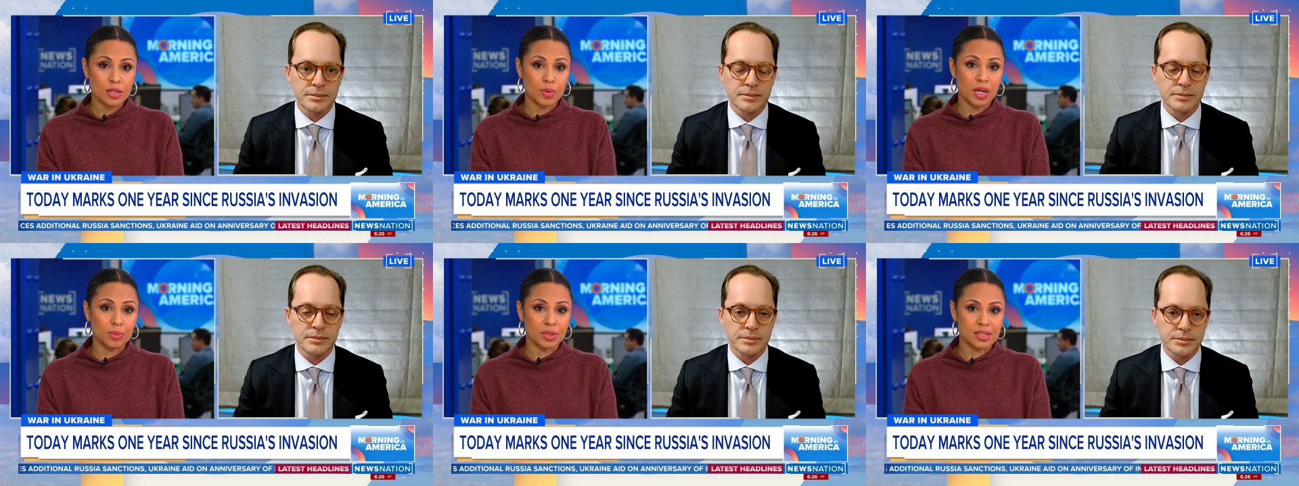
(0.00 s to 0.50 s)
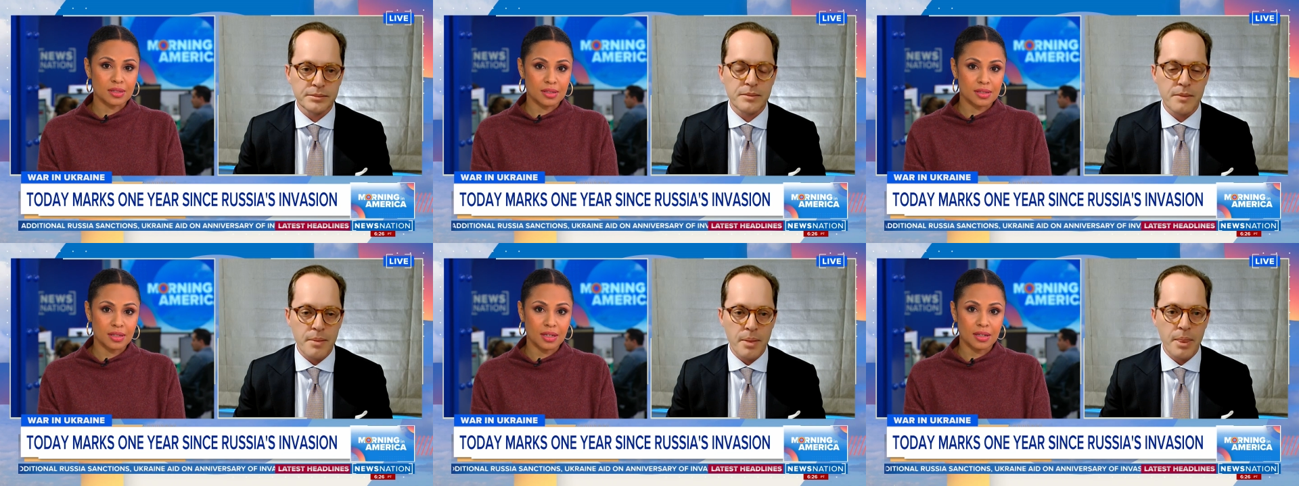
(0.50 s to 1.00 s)
Speaker 1: has been able to
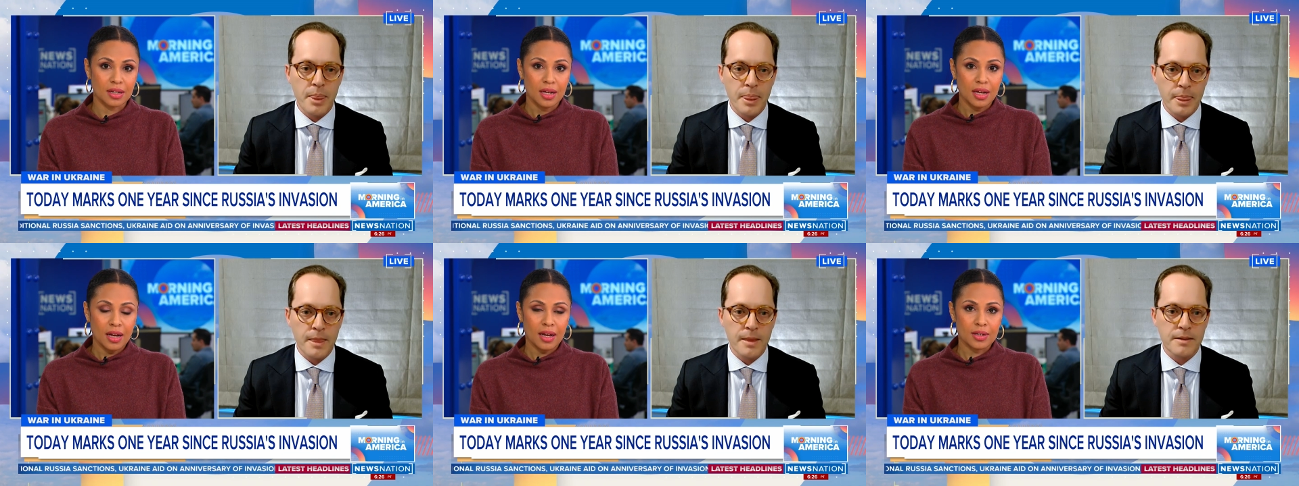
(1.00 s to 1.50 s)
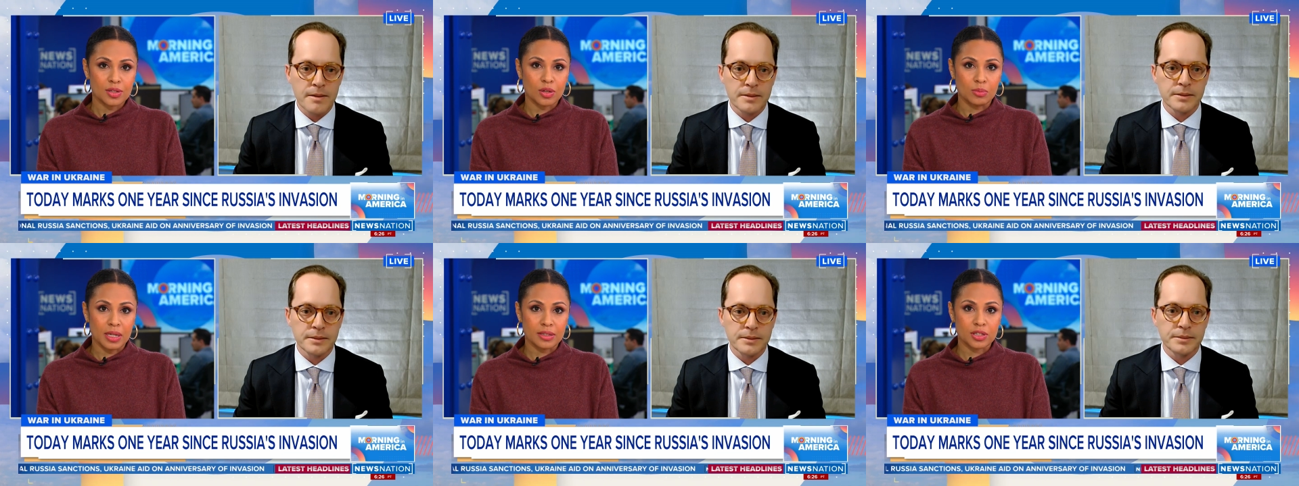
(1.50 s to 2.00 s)
succeed uh, so
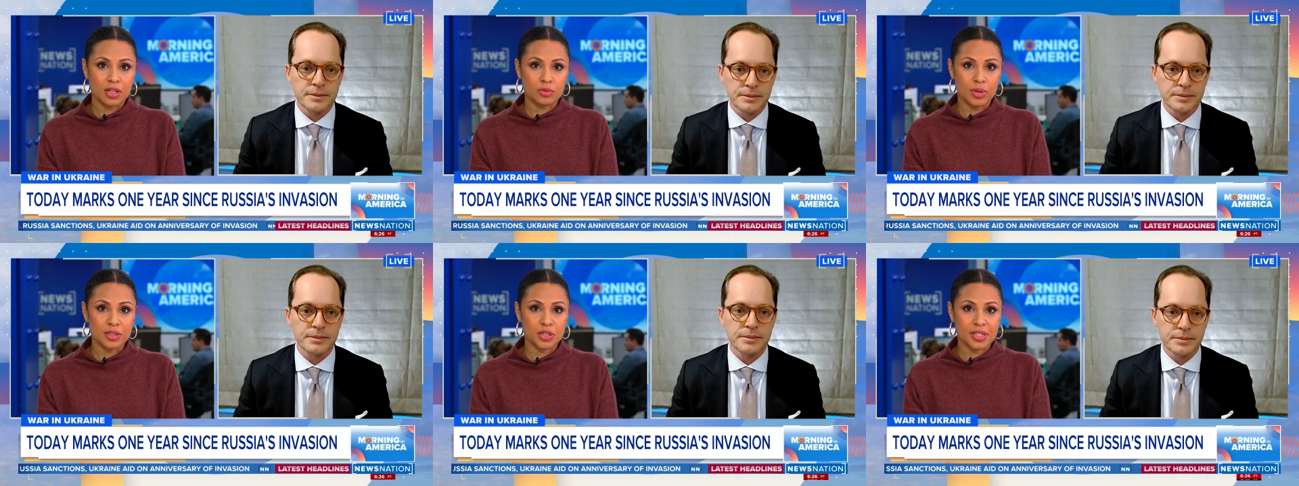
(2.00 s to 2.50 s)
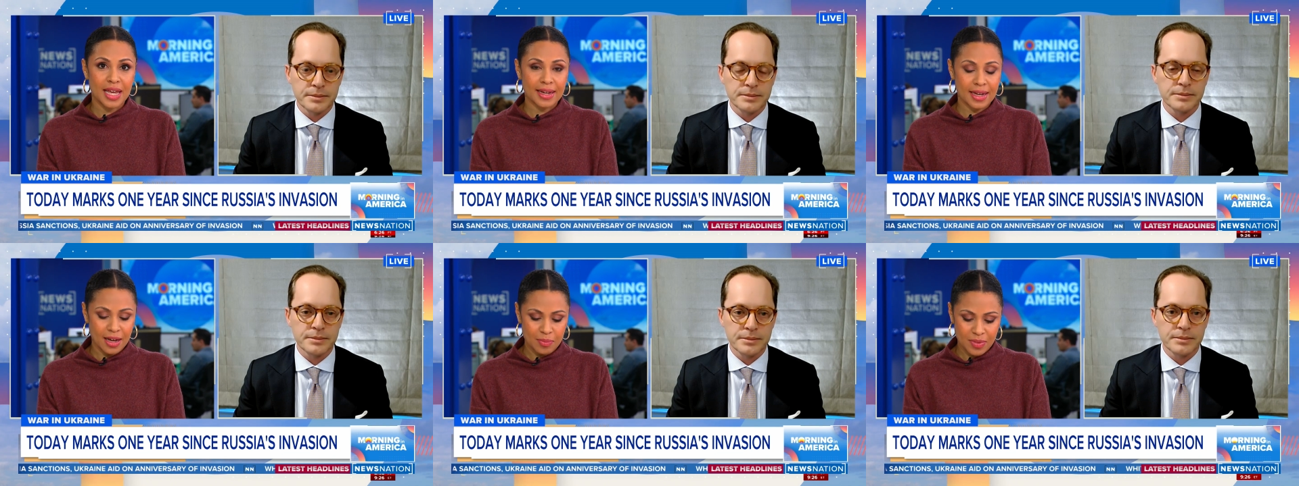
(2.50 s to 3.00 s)
much. Uh, Roger
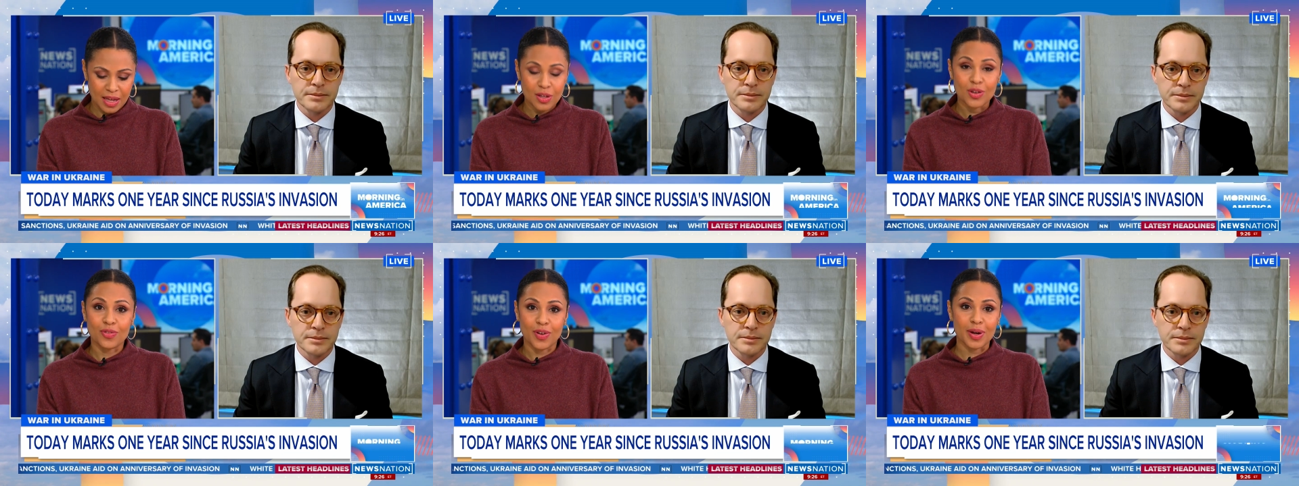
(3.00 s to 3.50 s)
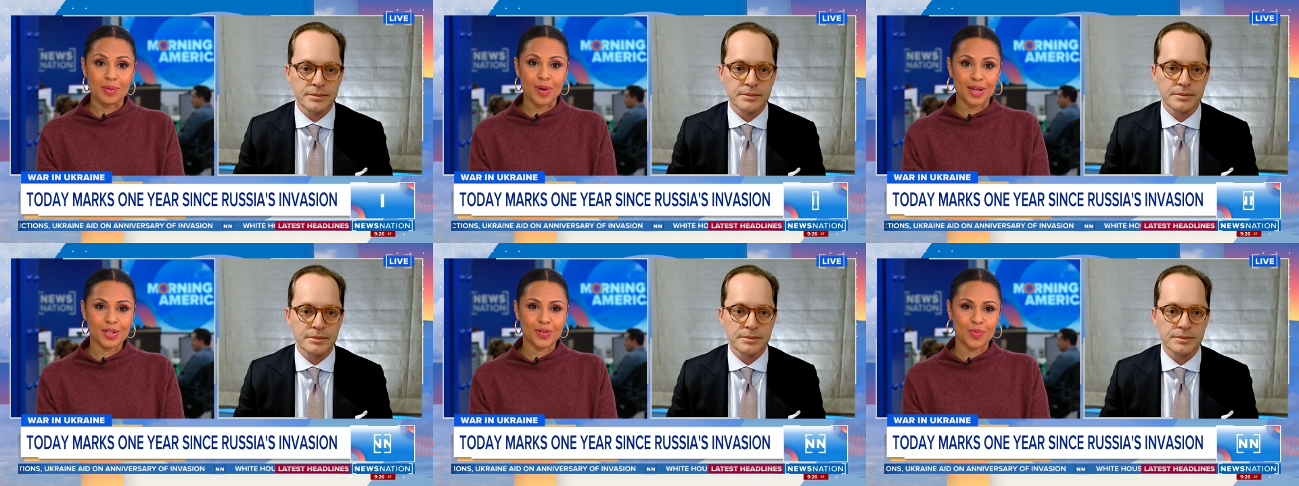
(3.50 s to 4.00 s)
Zakheim, thank you very
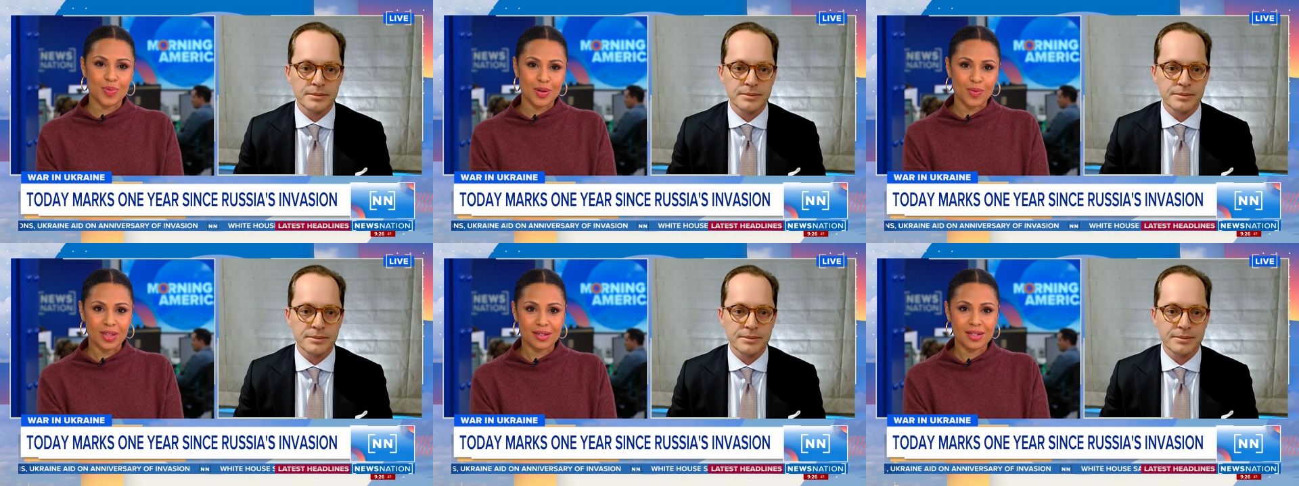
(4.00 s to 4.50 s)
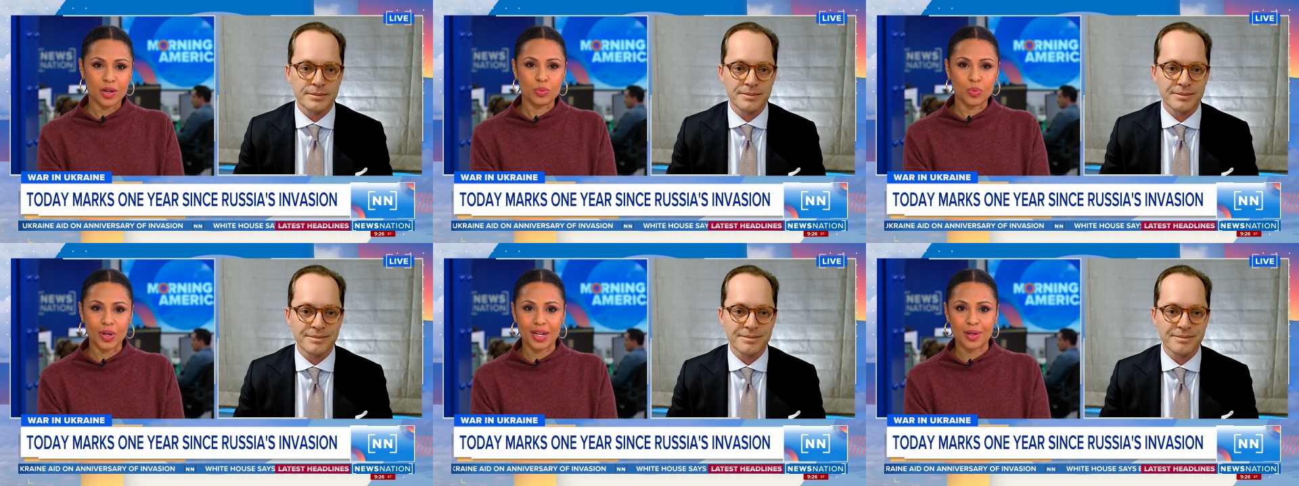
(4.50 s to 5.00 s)
much for being with us here on
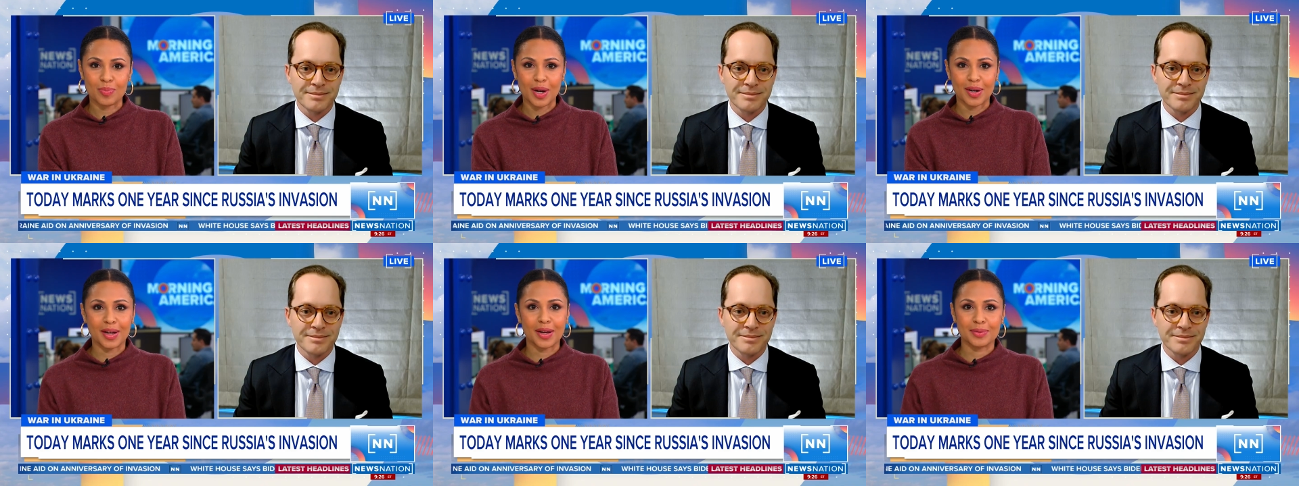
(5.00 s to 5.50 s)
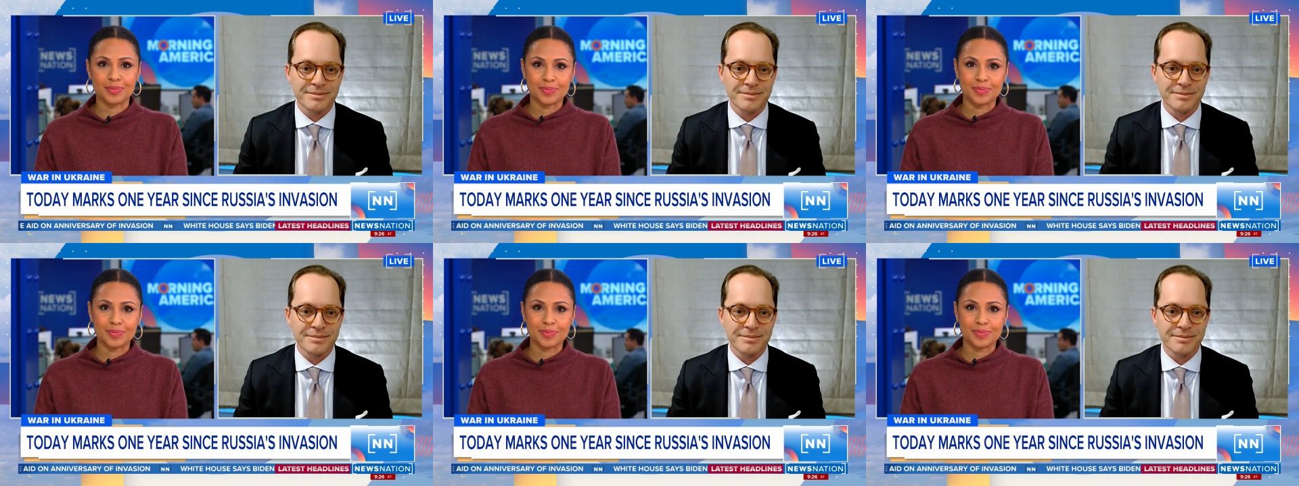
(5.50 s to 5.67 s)
Morning in America.